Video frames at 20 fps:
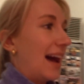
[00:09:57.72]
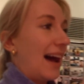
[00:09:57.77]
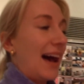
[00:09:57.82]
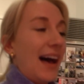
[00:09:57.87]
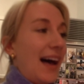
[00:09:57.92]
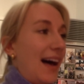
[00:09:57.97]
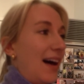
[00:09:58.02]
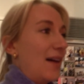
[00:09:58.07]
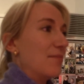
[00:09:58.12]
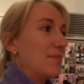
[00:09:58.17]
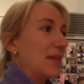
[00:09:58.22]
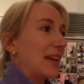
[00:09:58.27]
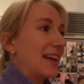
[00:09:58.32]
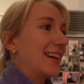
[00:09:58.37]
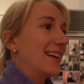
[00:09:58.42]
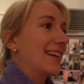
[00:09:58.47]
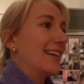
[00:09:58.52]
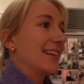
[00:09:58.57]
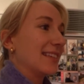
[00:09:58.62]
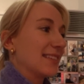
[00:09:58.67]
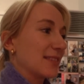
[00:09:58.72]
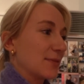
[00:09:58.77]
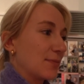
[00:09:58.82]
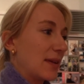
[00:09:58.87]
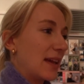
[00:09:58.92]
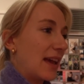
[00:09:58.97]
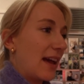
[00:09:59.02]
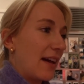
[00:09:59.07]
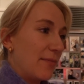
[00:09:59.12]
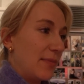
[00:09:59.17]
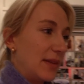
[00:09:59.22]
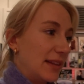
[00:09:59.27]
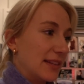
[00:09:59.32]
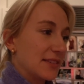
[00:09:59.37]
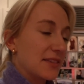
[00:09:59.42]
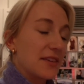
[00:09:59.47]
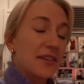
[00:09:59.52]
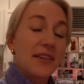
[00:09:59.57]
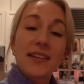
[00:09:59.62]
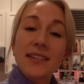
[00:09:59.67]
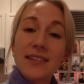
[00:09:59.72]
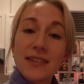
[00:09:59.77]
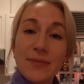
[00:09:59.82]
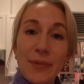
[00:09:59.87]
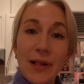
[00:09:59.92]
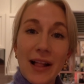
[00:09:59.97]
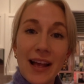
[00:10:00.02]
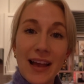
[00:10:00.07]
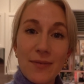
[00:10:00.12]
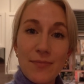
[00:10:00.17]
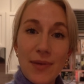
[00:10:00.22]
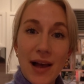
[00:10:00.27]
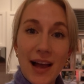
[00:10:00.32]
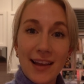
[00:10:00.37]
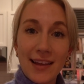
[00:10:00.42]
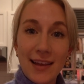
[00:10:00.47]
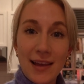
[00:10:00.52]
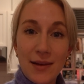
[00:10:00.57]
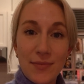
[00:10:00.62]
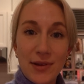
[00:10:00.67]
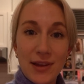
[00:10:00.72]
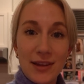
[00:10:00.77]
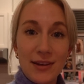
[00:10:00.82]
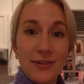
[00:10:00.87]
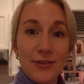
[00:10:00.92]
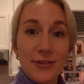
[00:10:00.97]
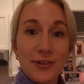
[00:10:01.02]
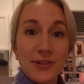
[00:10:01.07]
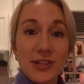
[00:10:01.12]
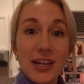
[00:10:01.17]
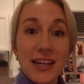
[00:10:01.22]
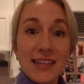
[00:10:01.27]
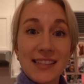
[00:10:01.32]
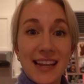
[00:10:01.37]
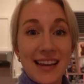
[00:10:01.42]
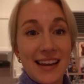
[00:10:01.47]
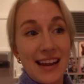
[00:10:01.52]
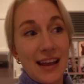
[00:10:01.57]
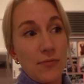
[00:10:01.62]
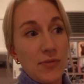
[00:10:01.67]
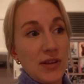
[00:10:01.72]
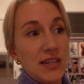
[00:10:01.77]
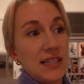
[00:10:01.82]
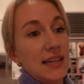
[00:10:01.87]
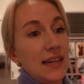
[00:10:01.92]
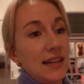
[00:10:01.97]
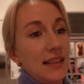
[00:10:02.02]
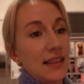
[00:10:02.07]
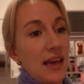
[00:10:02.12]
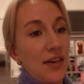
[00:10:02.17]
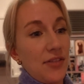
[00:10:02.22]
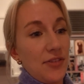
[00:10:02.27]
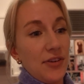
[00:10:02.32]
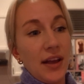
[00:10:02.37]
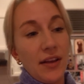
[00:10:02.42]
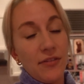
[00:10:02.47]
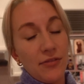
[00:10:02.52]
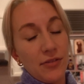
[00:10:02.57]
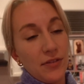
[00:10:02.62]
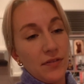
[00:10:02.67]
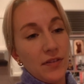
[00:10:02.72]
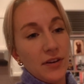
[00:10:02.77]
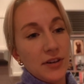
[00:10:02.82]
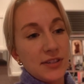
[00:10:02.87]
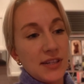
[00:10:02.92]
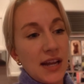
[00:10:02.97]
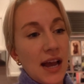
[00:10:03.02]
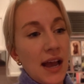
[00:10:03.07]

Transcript: Um, because we have been starting to play backgammon or chess at night. We did it the other night for the first